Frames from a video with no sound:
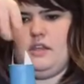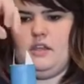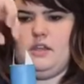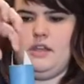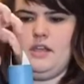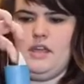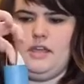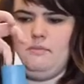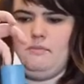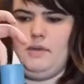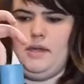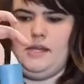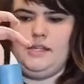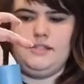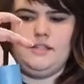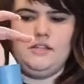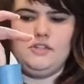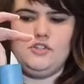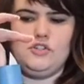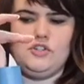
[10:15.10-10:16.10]
and pay
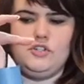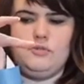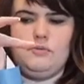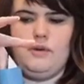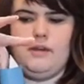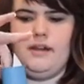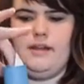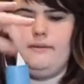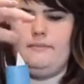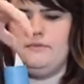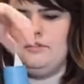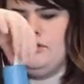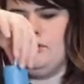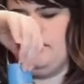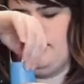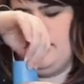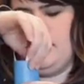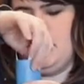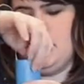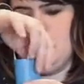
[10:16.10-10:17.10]
attention to what I'm
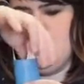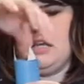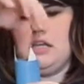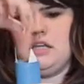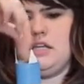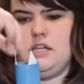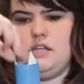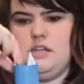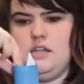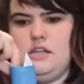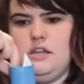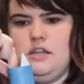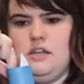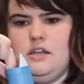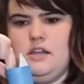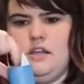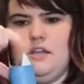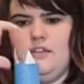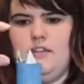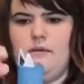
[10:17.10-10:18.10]
doing.
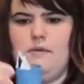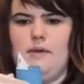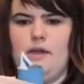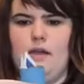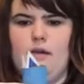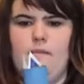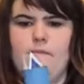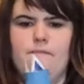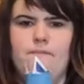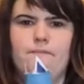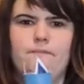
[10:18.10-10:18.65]
There we go.